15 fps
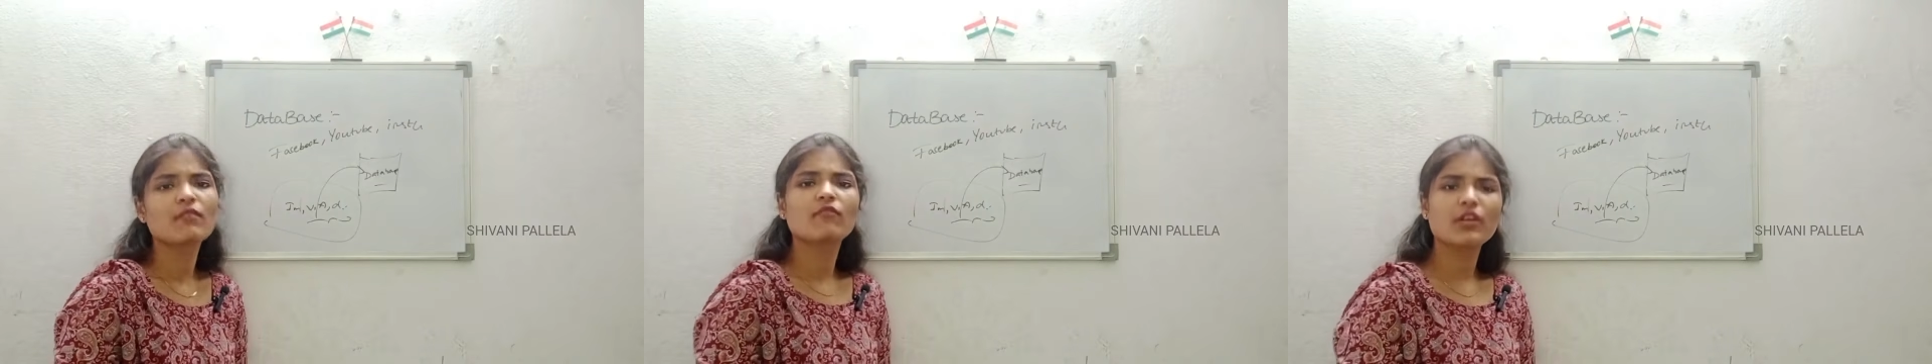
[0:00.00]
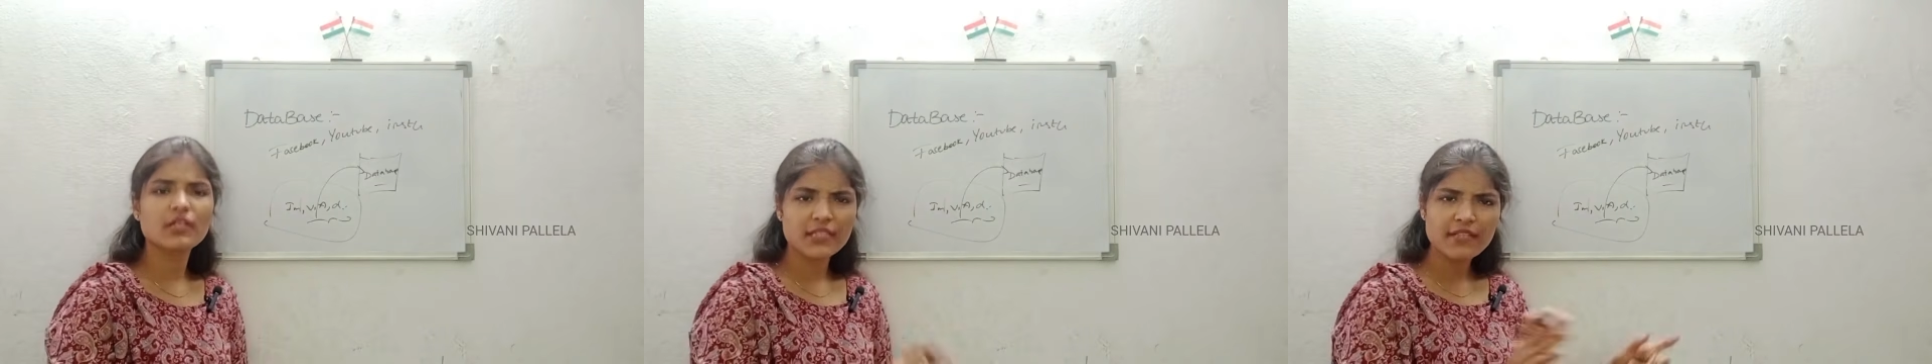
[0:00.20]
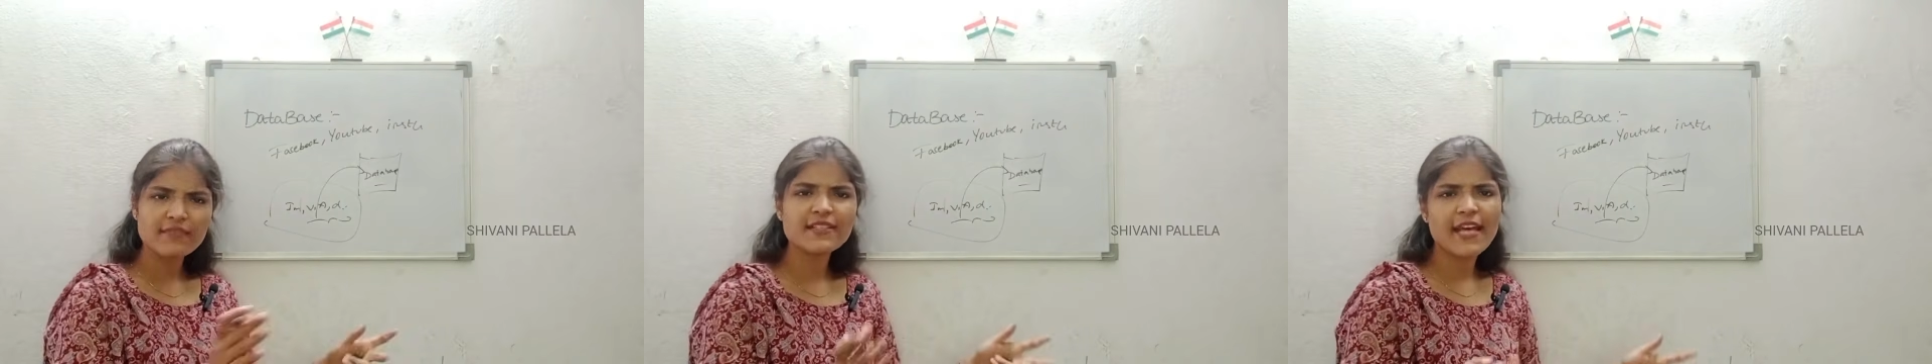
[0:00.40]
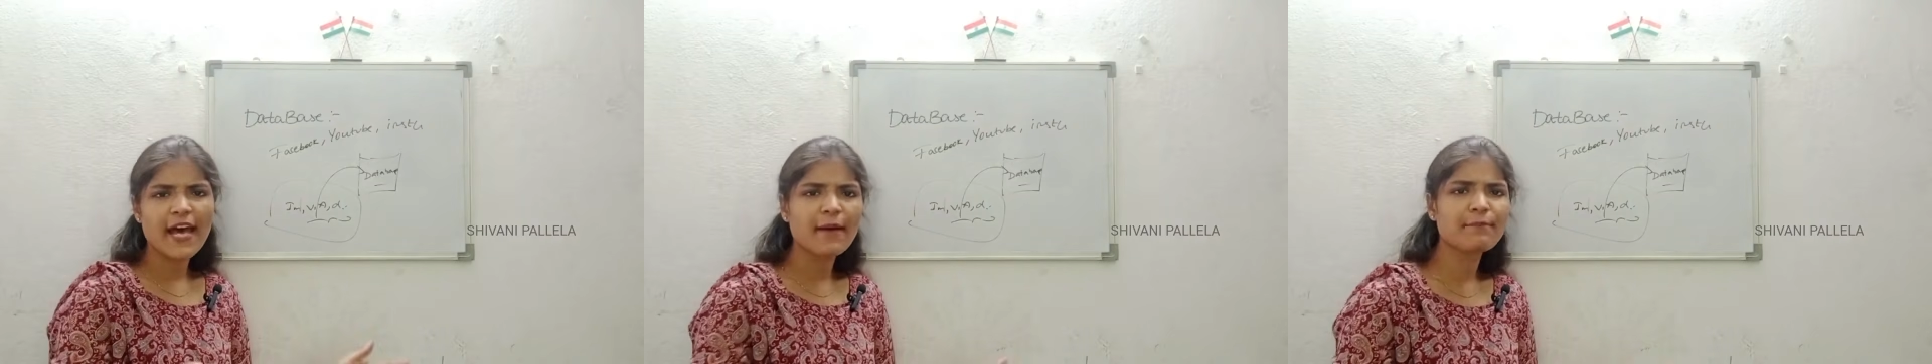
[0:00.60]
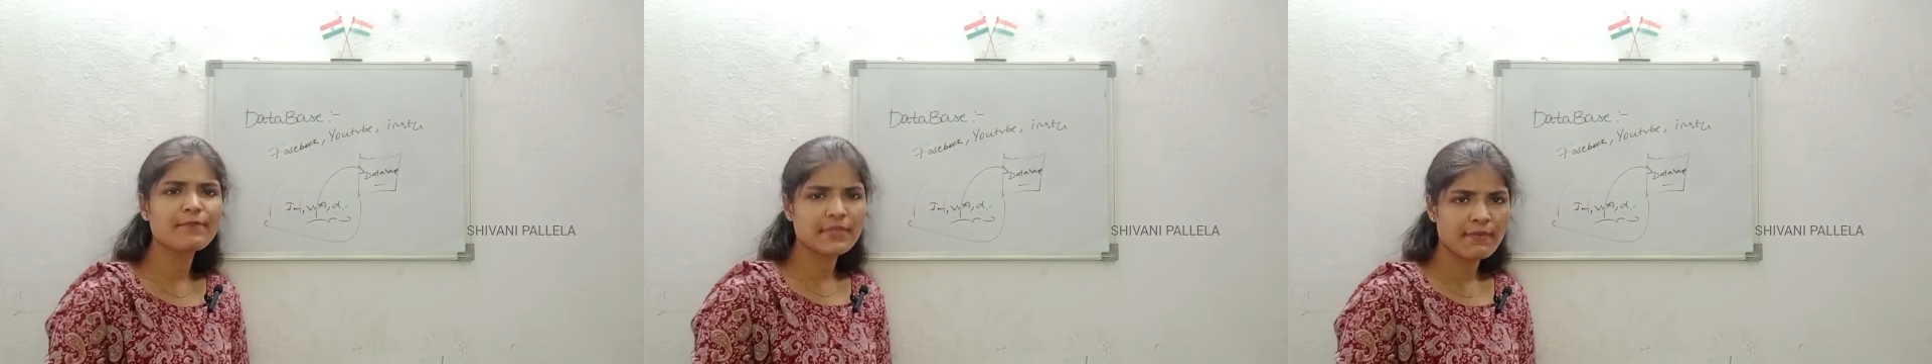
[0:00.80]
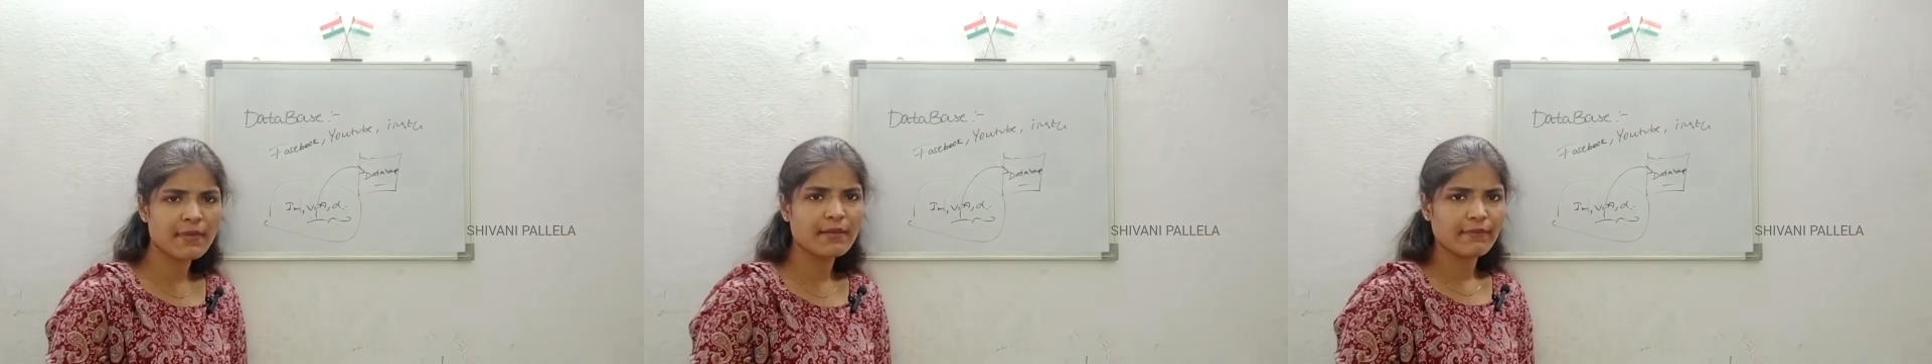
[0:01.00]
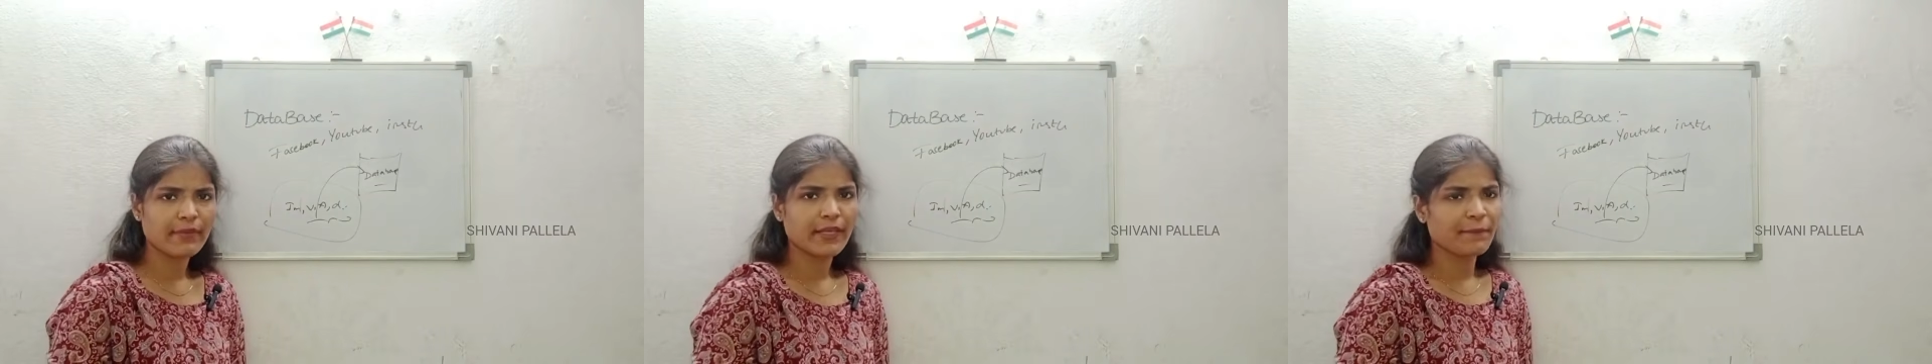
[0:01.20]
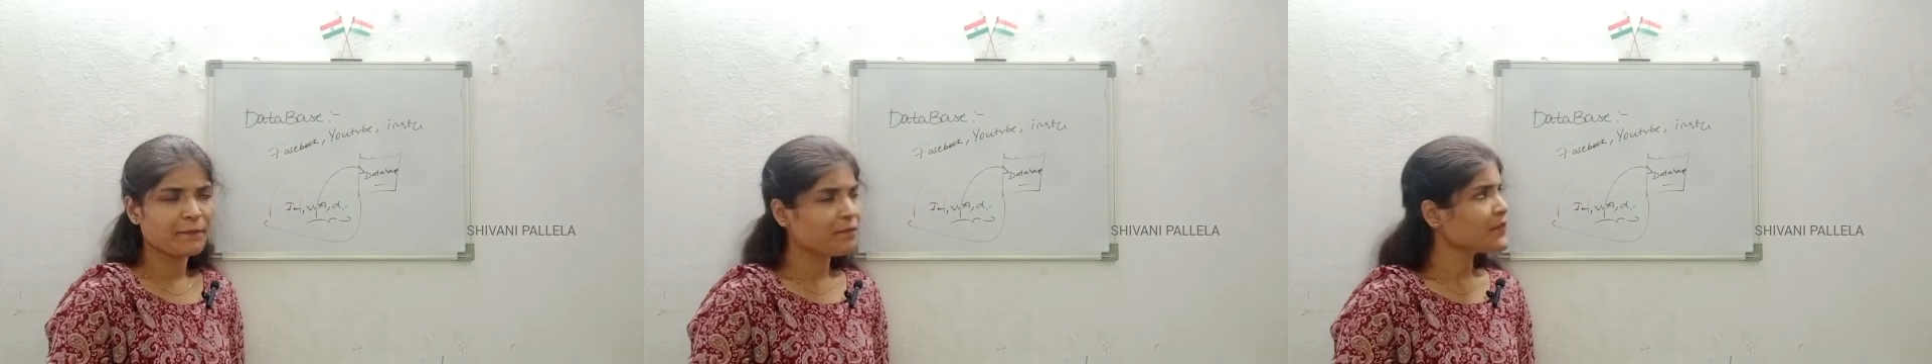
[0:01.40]
whatever apps may
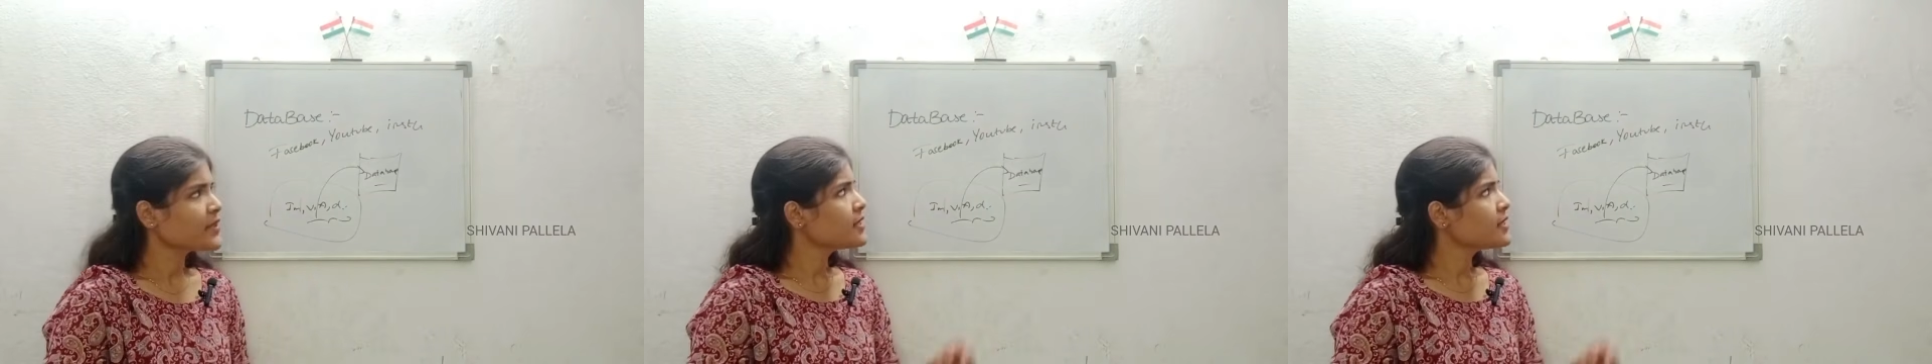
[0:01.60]
be.